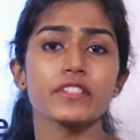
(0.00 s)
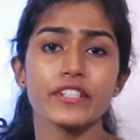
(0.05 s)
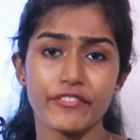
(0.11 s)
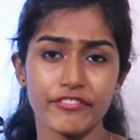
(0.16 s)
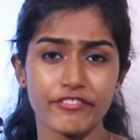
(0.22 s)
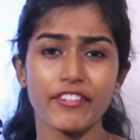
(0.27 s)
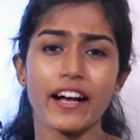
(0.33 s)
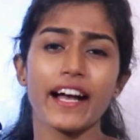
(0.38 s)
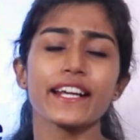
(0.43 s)

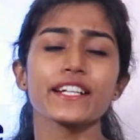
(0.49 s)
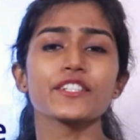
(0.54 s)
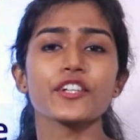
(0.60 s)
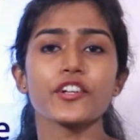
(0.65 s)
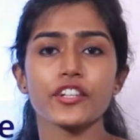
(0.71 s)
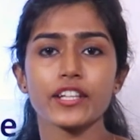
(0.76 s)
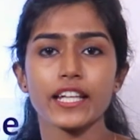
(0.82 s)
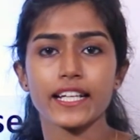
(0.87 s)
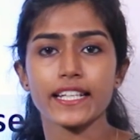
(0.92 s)
defined,
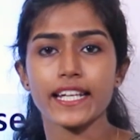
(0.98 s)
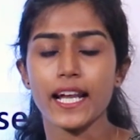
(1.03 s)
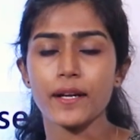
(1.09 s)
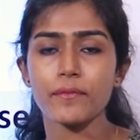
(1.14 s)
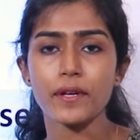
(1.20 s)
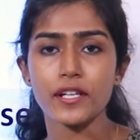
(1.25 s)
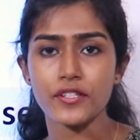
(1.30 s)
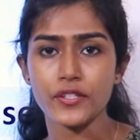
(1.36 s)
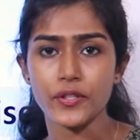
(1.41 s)
or that
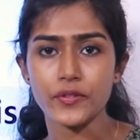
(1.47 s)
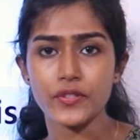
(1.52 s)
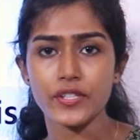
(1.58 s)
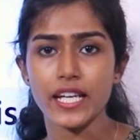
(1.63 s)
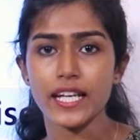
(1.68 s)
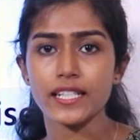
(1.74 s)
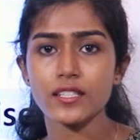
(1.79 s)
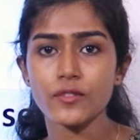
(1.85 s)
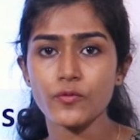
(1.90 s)
can be
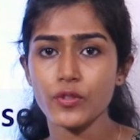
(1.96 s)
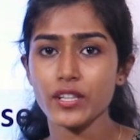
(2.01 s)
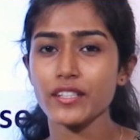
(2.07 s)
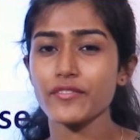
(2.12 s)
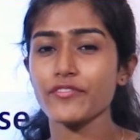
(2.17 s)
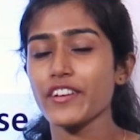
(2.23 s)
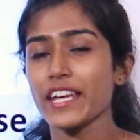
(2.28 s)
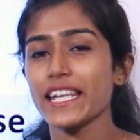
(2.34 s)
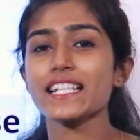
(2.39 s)
associated with
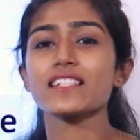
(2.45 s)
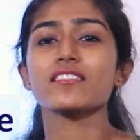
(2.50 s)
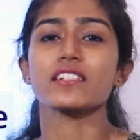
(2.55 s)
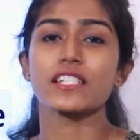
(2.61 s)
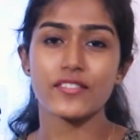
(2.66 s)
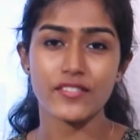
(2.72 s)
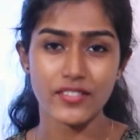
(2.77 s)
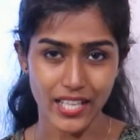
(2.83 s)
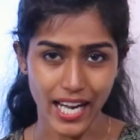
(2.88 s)
the various
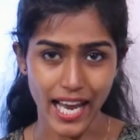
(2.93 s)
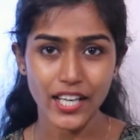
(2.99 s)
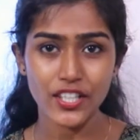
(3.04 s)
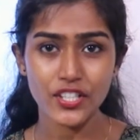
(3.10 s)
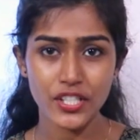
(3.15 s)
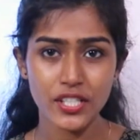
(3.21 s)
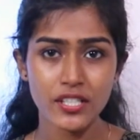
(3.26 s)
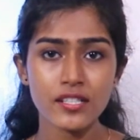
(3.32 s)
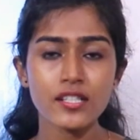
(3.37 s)

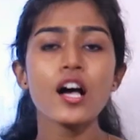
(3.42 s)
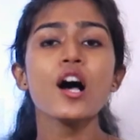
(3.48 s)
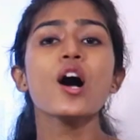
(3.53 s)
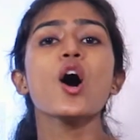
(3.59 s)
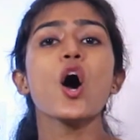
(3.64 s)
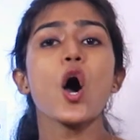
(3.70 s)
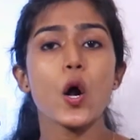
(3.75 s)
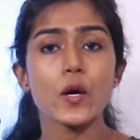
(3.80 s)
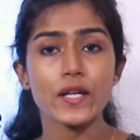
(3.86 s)
distractions
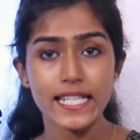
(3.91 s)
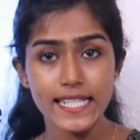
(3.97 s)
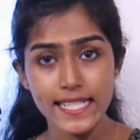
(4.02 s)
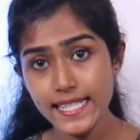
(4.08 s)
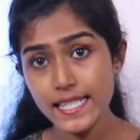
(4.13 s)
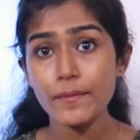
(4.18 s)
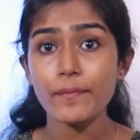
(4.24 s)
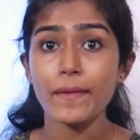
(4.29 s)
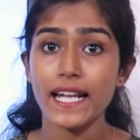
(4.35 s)
or
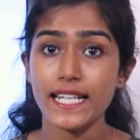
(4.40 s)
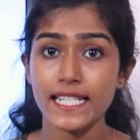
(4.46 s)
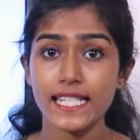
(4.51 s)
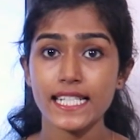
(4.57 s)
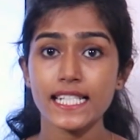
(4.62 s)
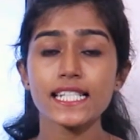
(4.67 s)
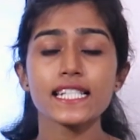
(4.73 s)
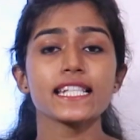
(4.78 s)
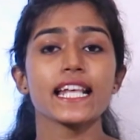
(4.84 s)

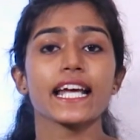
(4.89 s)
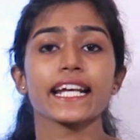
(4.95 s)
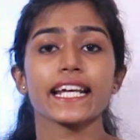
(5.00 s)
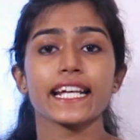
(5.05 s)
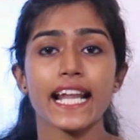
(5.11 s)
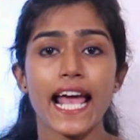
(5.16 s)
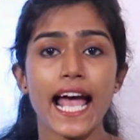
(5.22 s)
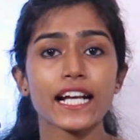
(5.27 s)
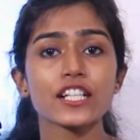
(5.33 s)
disturbances that
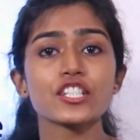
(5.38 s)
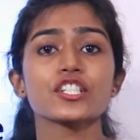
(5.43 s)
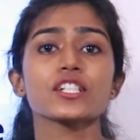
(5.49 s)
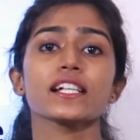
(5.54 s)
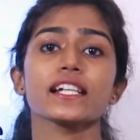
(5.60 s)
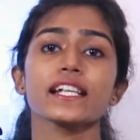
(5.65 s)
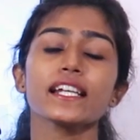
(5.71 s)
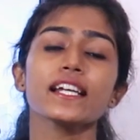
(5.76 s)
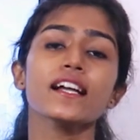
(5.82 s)
can
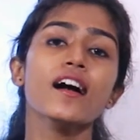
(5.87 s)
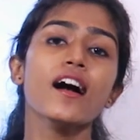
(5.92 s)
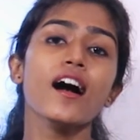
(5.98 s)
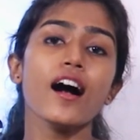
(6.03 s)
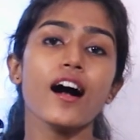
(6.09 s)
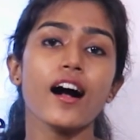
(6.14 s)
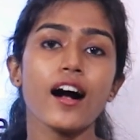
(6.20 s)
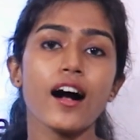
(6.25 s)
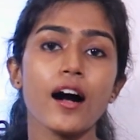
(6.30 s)
actually
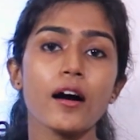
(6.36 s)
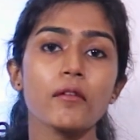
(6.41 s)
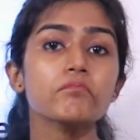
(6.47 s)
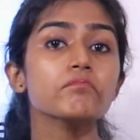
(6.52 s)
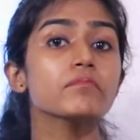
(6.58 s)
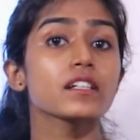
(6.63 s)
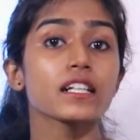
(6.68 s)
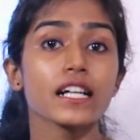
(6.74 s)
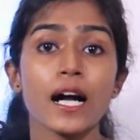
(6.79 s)

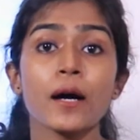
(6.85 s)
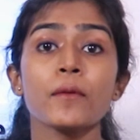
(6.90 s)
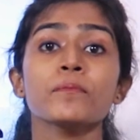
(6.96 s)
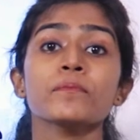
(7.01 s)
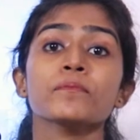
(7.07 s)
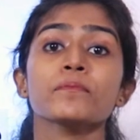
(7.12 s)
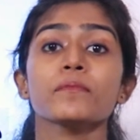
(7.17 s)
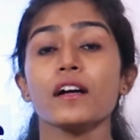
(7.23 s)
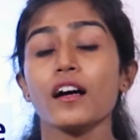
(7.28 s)

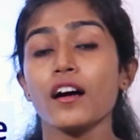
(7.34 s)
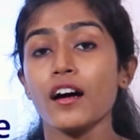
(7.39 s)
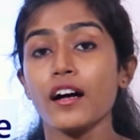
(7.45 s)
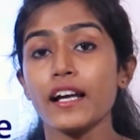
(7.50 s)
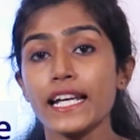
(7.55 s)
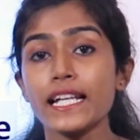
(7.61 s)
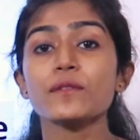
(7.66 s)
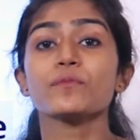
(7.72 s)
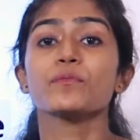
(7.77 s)
come
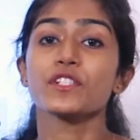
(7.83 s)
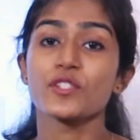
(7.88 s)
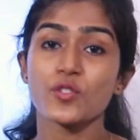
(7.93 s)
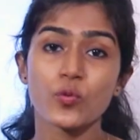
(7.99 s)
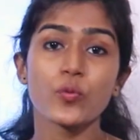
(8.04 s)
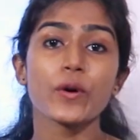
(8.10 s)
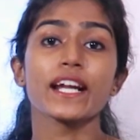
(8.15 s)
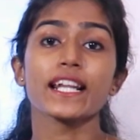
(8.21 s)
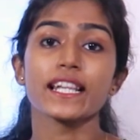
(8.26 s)
in
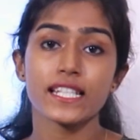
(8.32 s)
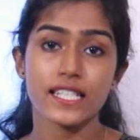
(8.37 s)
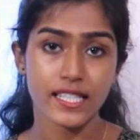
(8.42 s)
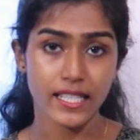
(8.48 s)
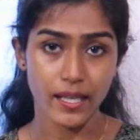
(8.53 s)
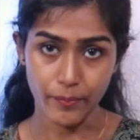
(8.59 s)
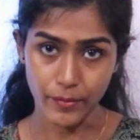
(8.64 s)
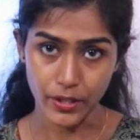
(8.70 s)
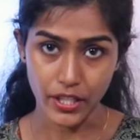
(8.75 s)
between
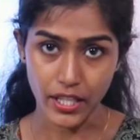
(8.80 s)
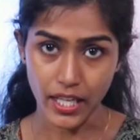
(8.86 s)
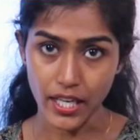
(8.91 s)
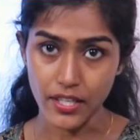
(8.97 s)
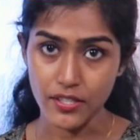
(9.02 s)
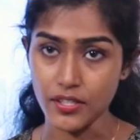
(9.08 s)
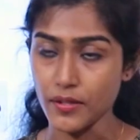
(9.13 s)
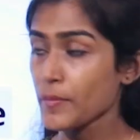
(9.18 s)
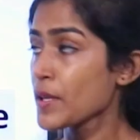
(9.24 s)
this
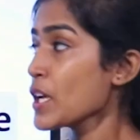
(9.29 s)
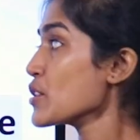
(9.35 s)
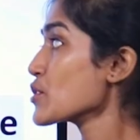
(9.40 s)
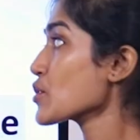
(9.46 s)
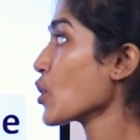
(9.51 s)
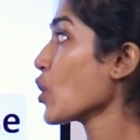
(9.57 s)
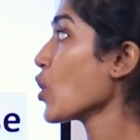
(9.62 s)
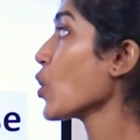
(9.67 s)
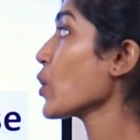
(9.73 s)
communication.
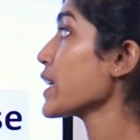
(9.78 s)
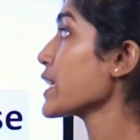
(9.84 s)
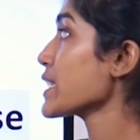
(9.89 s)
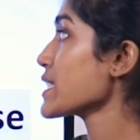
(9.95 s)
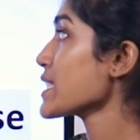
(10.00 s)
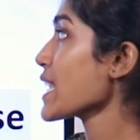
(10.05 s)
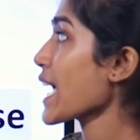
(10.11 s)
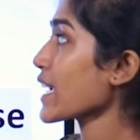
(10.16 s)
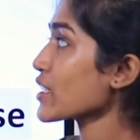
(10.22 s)
So
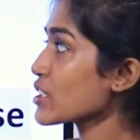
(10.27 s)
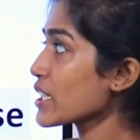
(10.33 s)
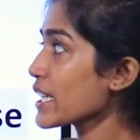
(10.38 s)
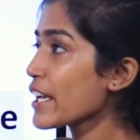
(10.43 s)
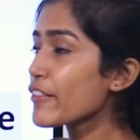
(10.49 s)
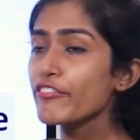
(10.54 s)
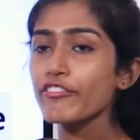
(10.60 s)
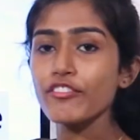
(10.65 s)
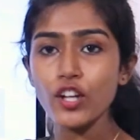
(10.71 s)
it is
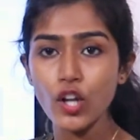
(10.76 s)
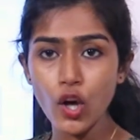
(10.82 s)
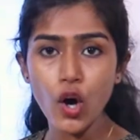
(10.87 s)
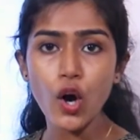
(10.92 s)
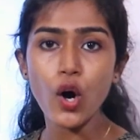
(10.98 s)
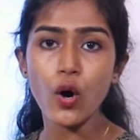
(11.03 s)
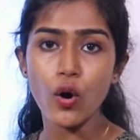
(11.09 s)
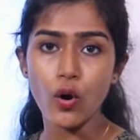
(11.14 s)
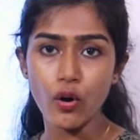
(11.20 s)
actually a
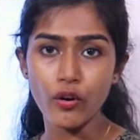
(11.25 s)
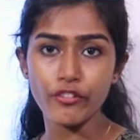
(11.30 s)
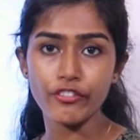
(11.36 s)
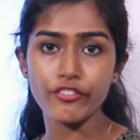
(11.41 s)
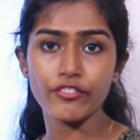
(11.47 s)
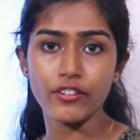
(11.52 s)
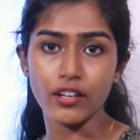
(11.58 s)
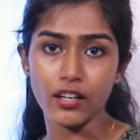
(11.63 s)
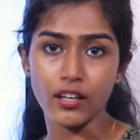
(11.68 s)
flow
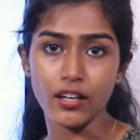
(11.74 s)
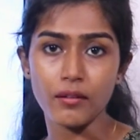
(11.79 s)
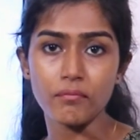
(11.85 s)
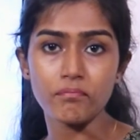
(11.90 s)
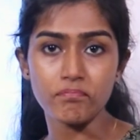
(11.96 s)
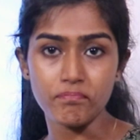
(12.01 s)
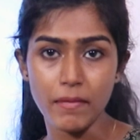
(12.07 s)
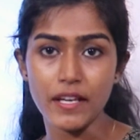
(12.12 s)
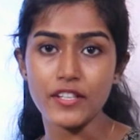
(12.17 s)
of
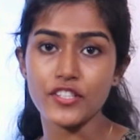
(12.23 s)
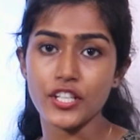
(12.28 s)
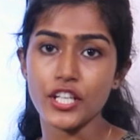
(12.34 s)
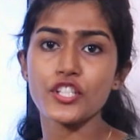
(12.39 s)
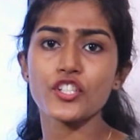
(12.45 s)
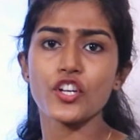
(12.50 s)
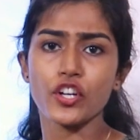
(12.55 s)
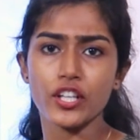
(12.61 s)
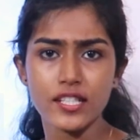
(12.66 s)

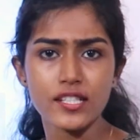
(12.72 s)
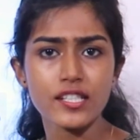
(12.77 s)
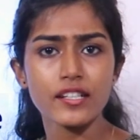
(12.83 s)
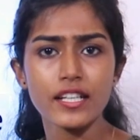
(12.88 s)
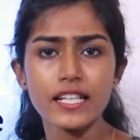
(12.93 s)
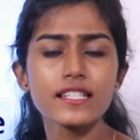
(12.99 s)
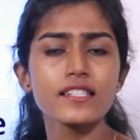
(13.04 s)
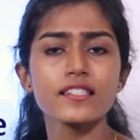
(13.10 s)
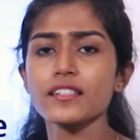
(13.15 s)
message, or
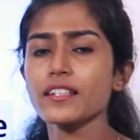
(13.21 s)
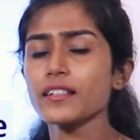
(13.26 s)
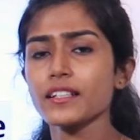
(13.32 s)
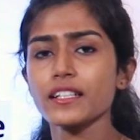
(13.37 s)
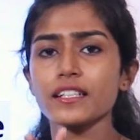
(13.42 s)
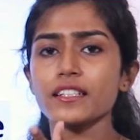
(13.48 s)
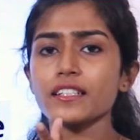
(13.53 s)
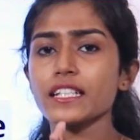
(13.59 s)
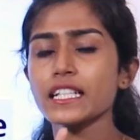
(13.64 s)

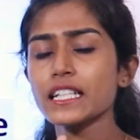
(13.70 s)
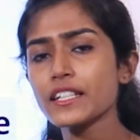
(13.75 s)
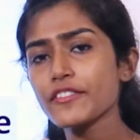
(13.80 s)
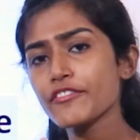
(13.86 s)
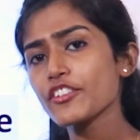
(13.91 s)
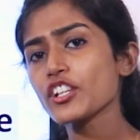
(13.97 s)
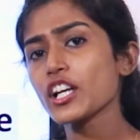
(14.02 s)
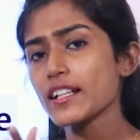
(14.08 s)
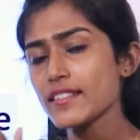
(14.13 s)

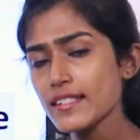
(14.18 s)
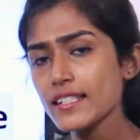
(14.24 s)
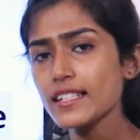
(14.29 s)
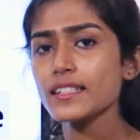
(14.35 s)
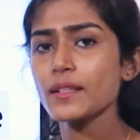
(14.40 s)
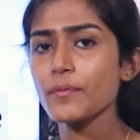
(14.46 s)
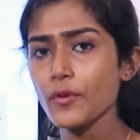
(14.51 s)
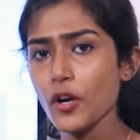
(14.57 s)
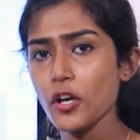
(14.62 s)
if you
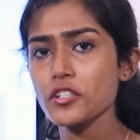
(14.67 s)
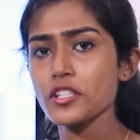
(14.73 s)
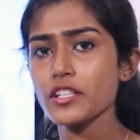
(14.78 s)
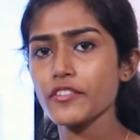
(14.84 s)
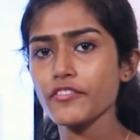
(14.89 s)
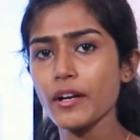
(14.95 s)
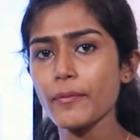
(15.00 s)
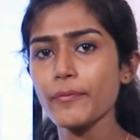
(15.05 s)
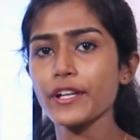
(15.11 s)
consider the
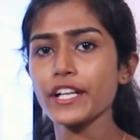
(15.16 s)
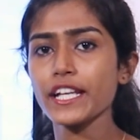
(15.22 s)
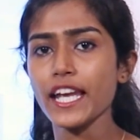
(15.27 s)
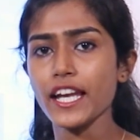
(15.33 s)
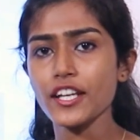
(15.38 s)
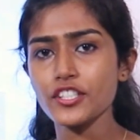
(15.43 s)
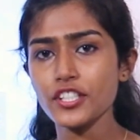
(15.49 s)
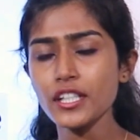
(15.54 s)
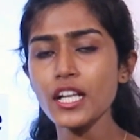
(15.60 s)
process of
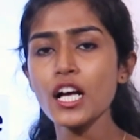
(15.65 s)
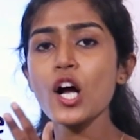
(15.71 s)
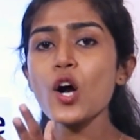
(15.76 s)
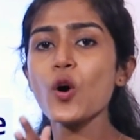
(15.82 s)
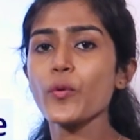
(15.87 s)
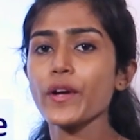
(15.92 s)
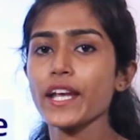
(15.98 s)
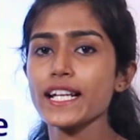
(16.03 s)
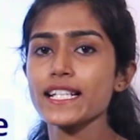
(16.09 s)
communication,
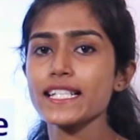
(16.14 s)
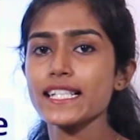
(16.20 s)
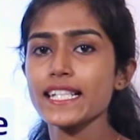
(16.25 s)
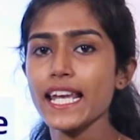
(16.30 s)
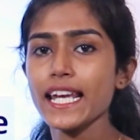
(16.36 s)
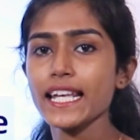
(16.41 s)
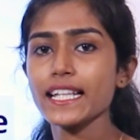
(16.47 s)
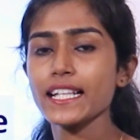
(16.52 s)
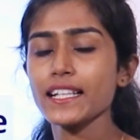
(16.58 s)
we can
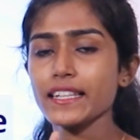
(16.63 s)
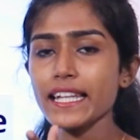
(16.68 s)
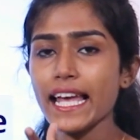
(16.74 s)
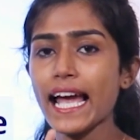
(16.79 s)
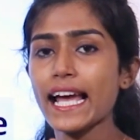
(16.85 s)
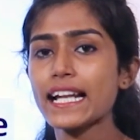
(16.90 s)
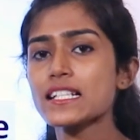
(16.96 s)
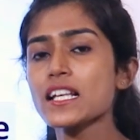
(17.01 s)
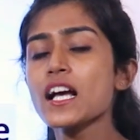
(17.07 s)
say
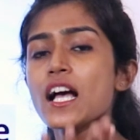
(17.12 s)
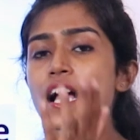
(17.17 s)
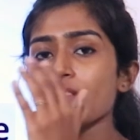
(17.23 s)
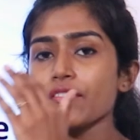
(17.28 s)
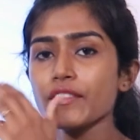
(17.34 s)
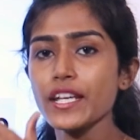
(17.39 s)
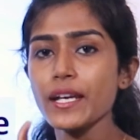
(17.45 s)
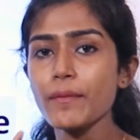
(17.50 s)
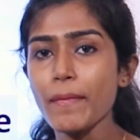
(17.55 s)
that
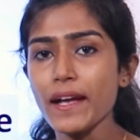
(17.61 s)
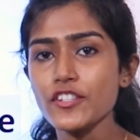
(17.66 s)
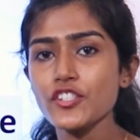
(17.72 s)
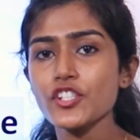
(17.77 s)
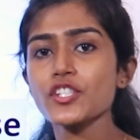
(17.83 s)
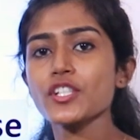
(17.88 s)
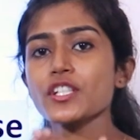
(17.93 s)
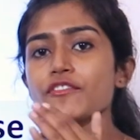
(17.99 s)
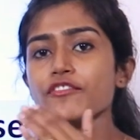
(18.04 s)
the
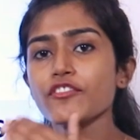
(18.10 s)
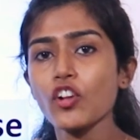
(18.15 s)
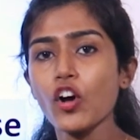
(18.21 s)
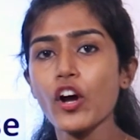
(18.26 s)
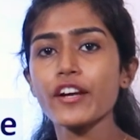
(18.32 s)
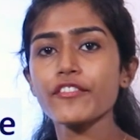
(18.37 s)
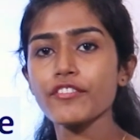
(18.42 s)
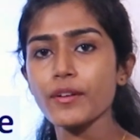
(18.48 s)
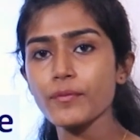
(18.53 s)
message is
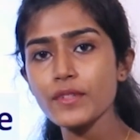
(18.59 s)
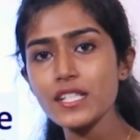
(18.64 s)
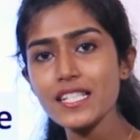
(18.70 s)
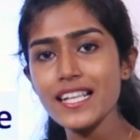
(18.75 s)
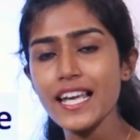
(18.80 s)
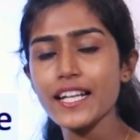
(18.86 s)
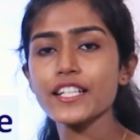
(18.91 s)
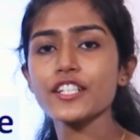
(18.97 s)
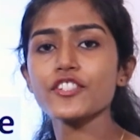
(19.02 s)
flowing from the
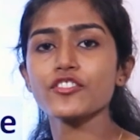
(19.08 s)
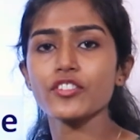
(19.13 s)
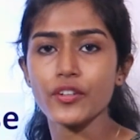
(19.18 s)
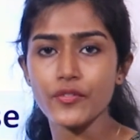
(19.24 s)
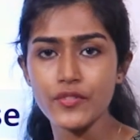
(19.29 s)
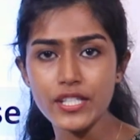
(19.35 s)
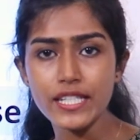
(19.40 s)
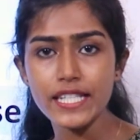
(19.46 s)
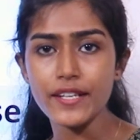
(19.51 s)
sender to
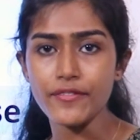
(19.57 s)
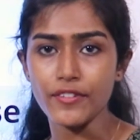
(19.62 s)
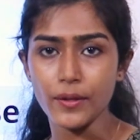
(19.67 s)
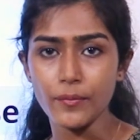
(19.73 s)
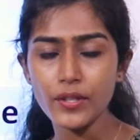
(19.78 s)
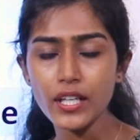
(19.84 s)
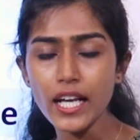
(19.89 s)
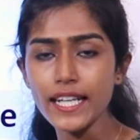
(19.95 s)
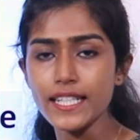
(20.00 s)
the
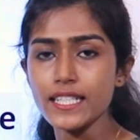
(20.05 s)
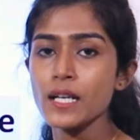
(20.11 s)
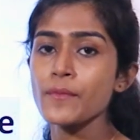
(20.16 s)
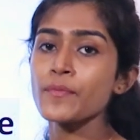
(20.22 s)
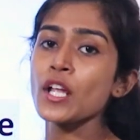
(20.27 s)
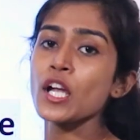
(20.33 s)
receiver, right?